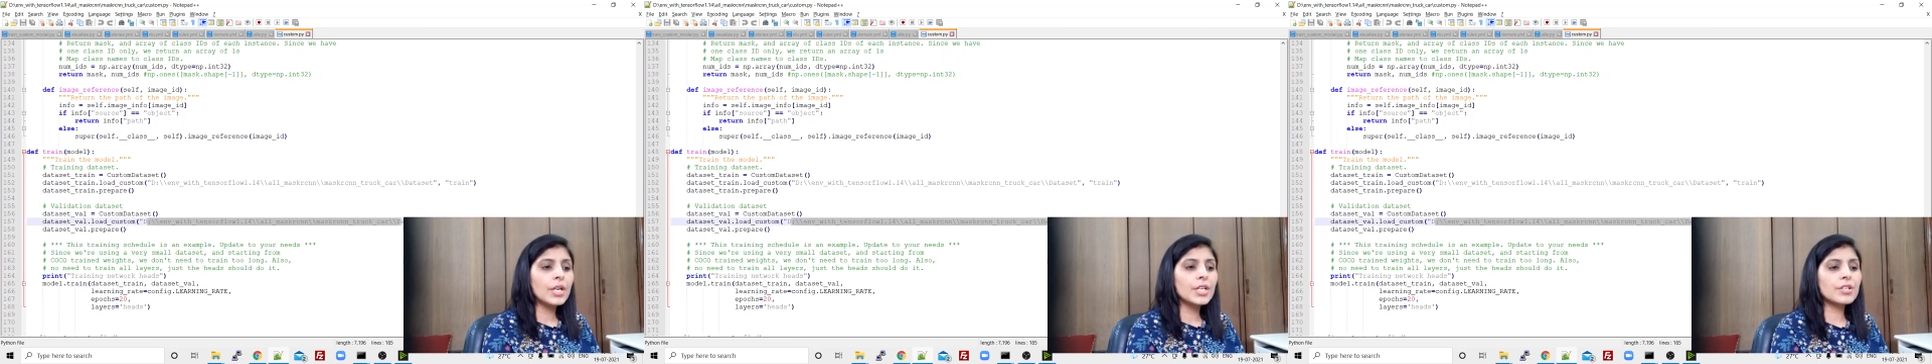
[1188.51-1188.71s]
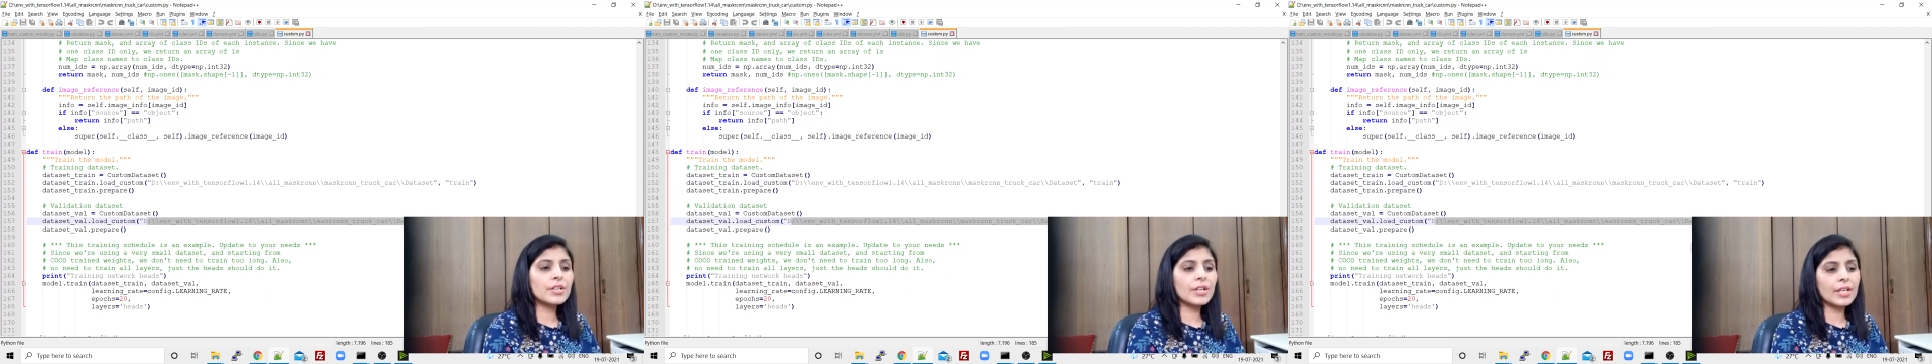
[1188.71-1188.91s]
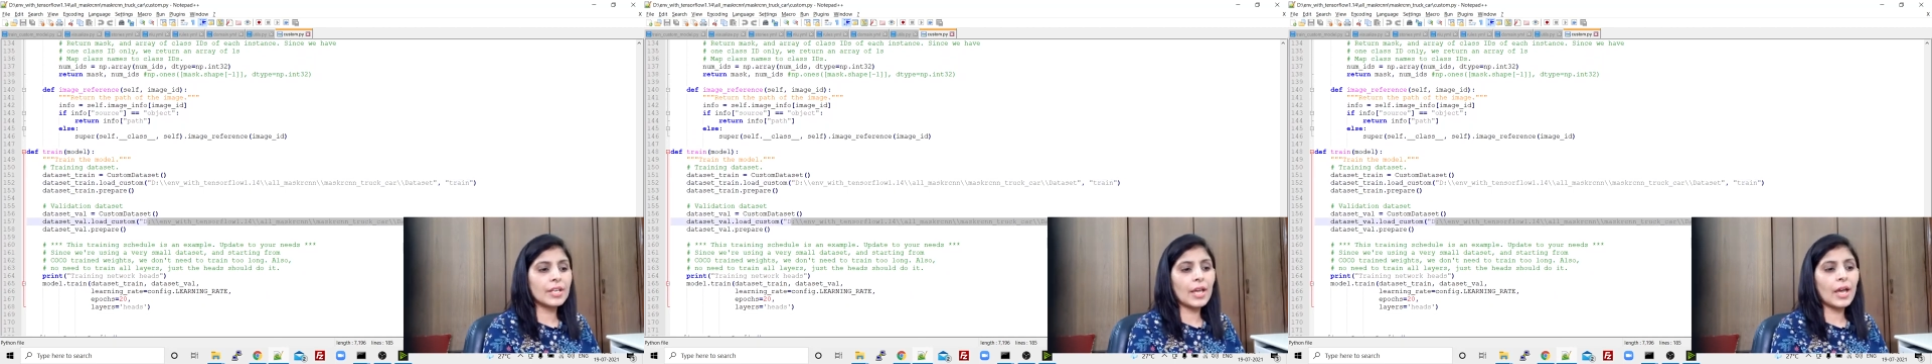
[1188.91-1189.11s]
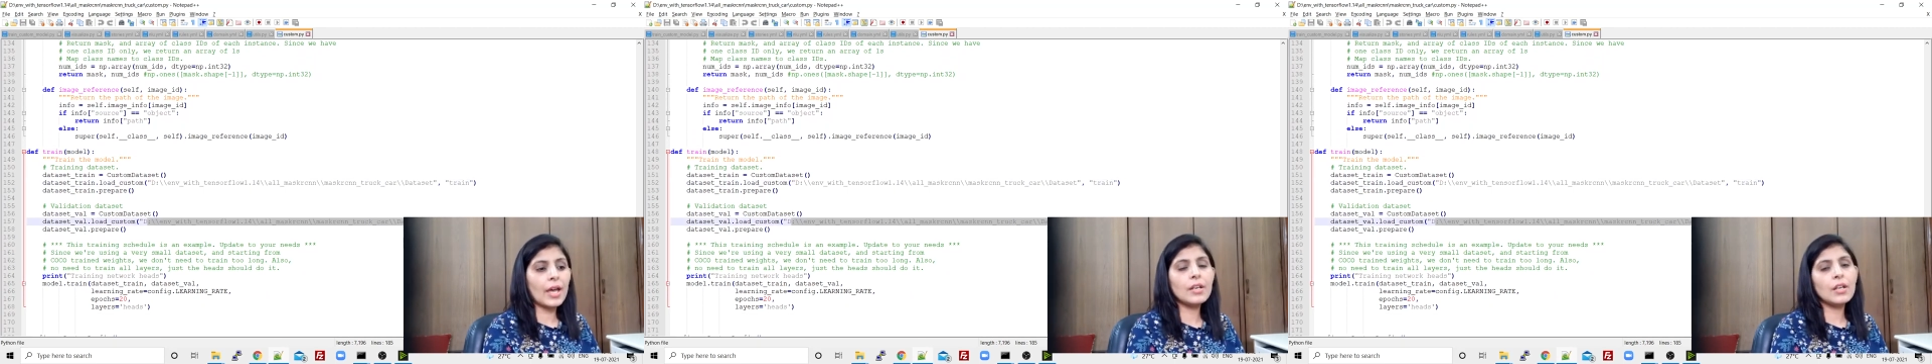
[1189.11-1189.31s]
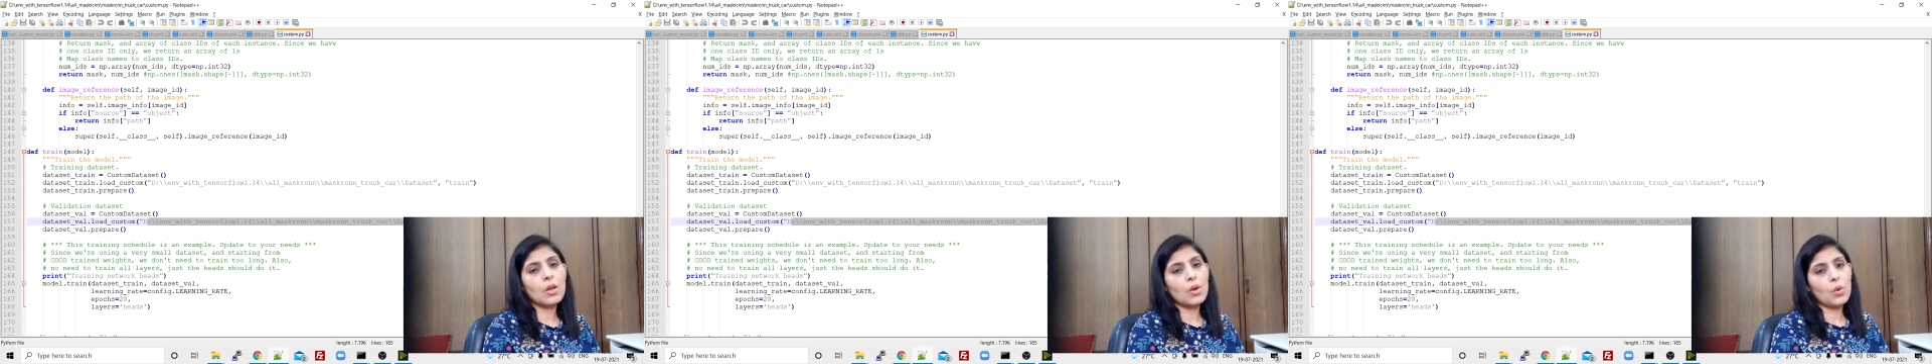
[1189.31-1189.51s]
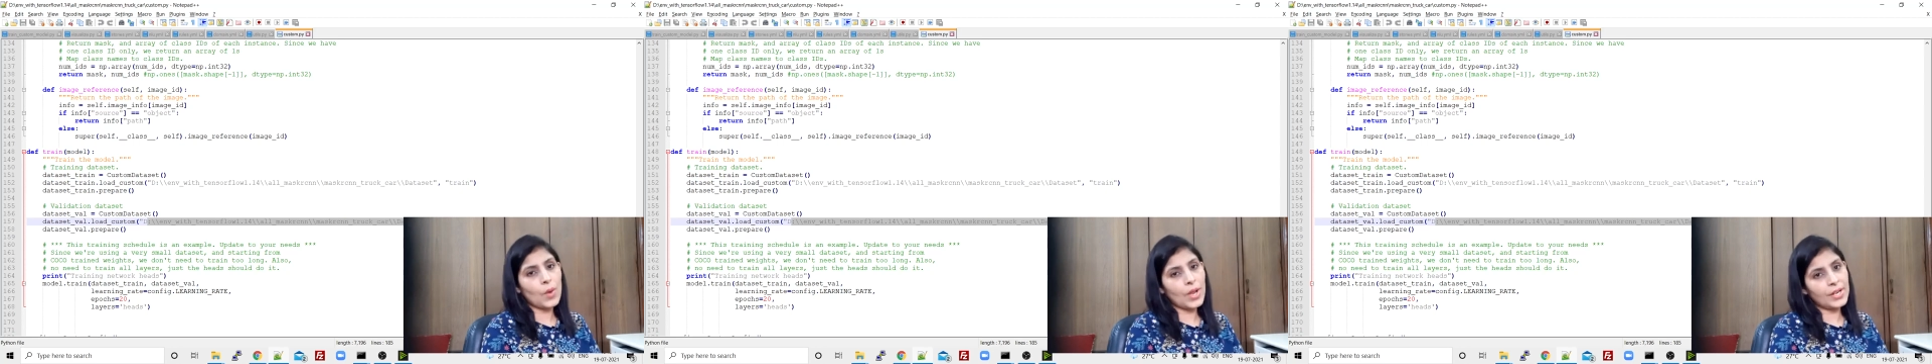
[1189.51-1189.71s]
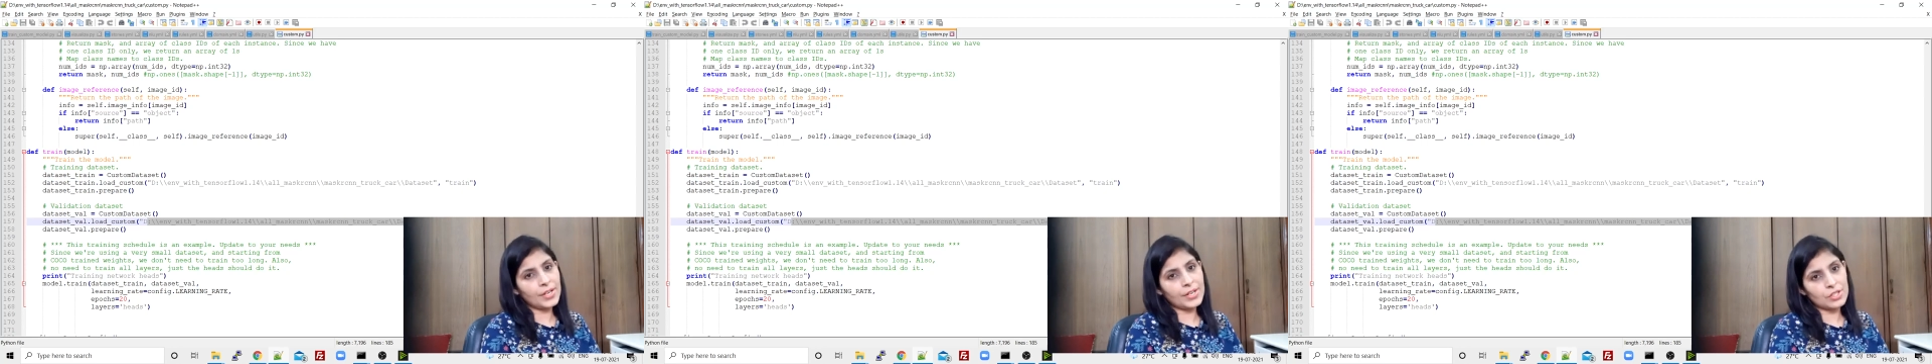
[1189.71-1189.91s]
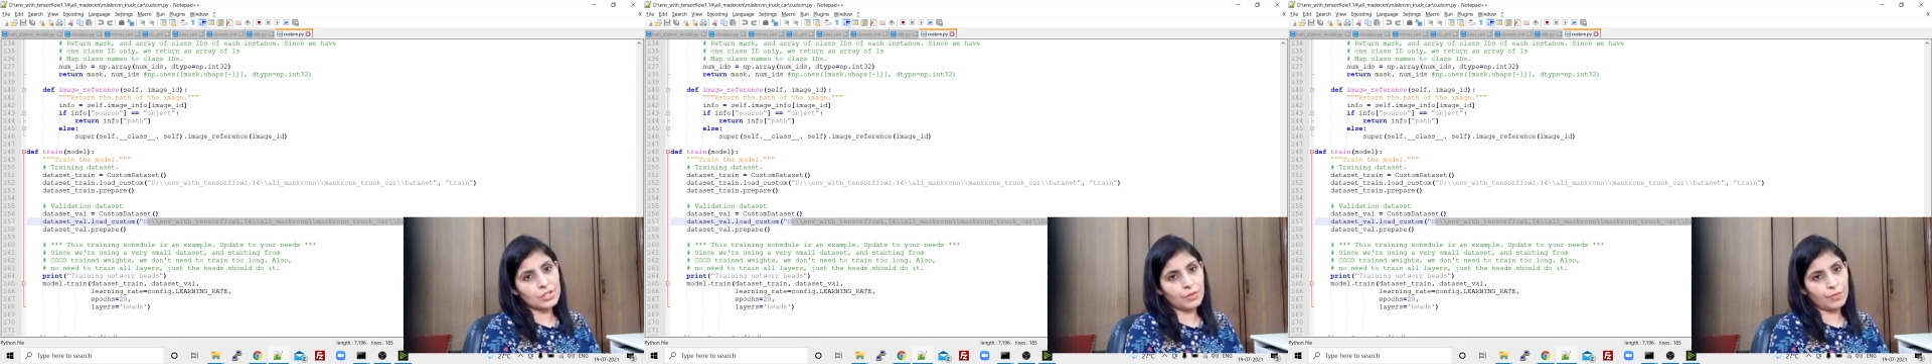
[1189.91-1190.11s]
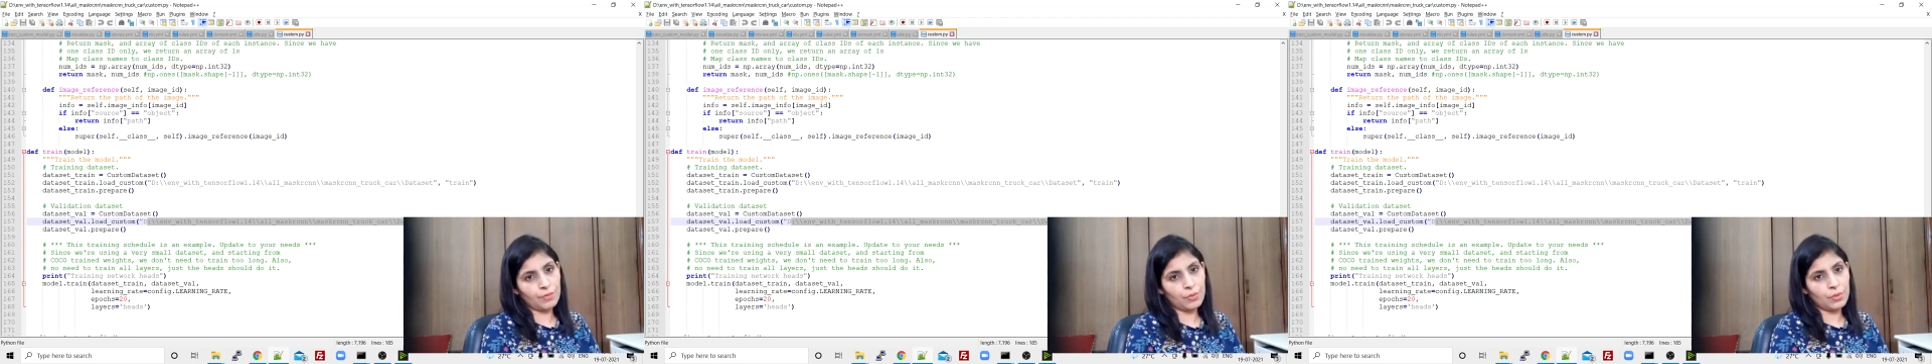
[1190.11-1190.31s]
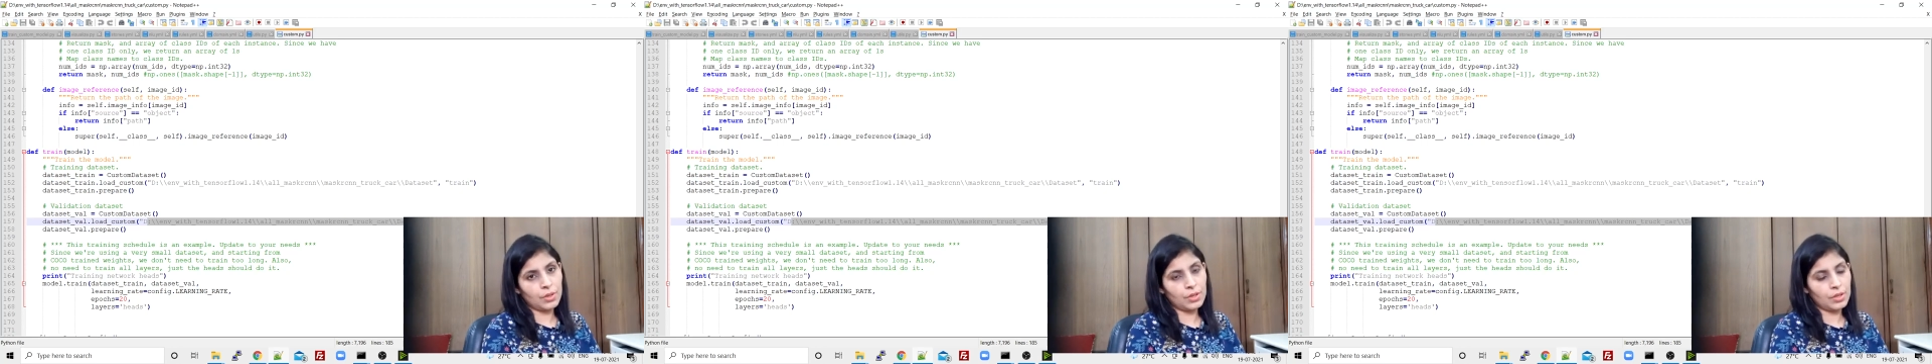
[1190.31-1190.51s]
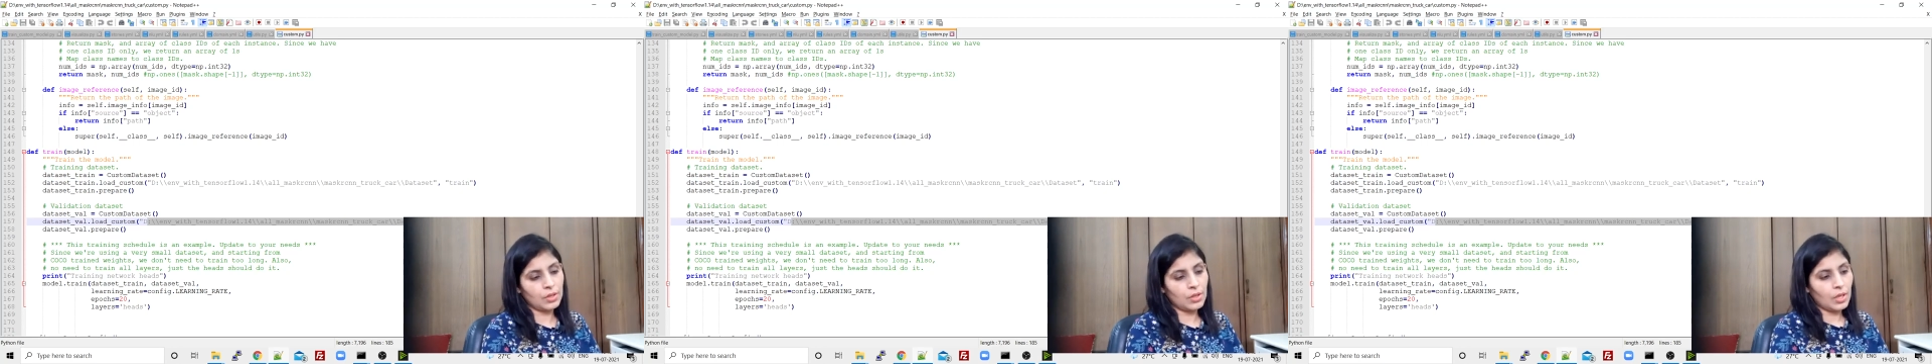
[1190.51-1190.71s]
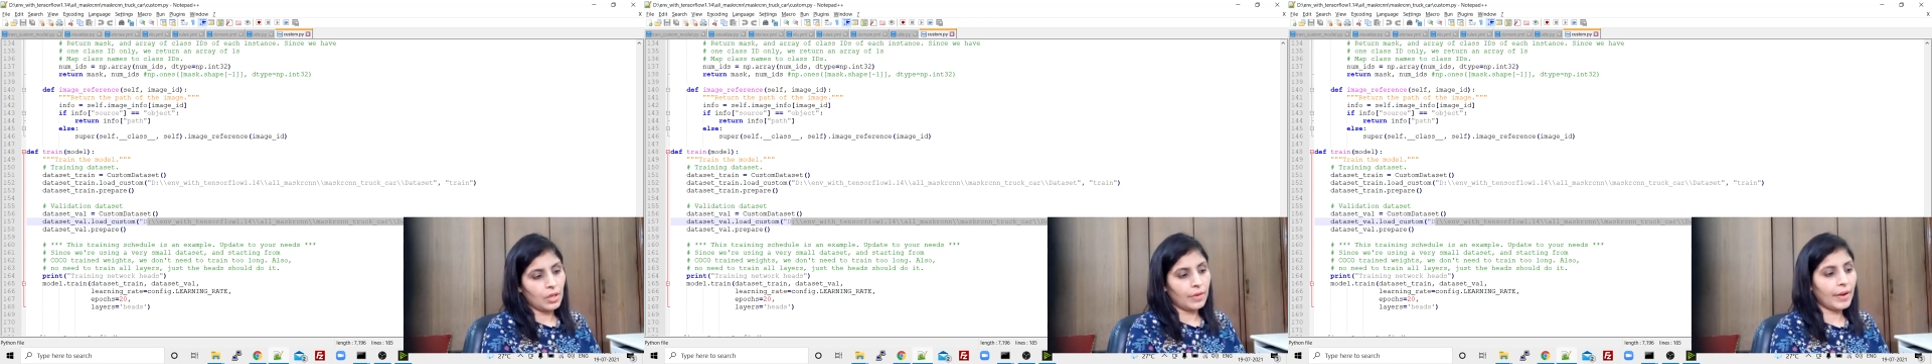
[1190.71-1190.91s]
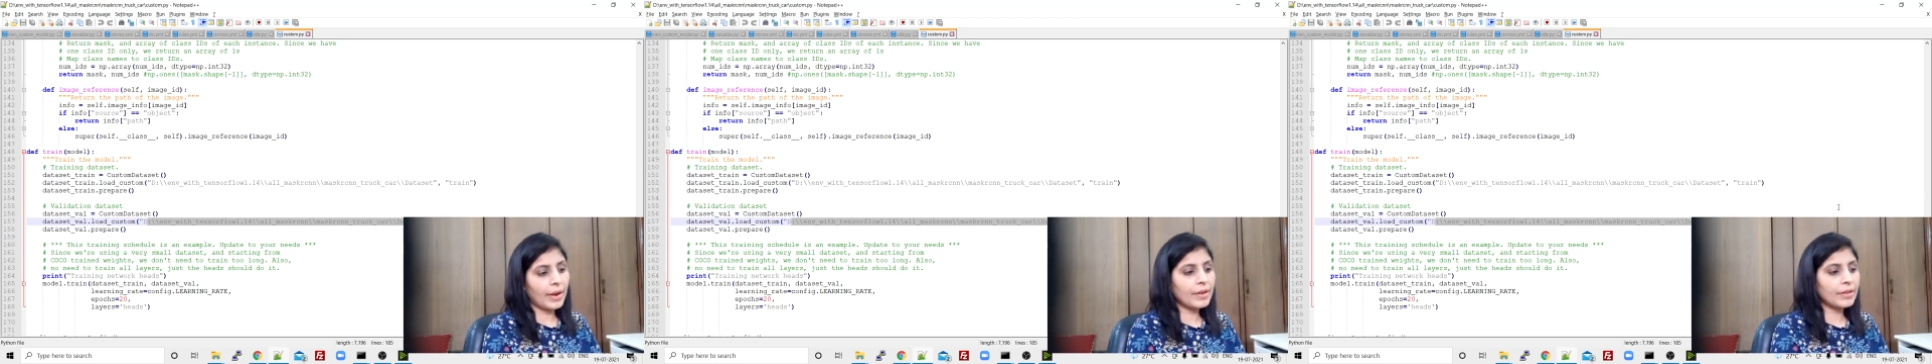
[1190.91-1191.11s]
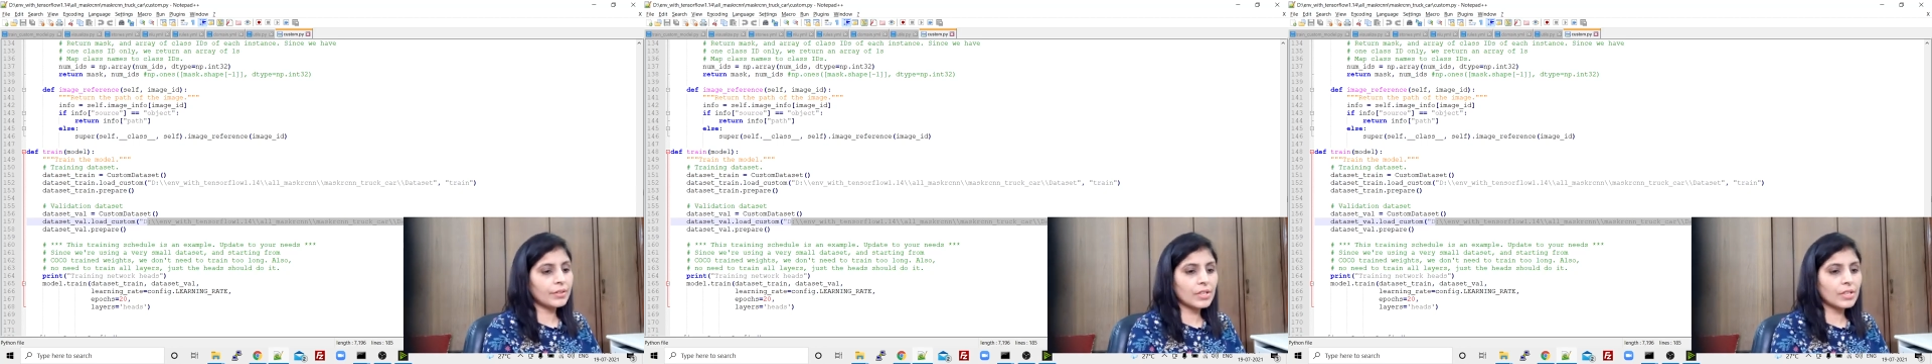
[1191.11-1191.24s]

train and validation folder, right?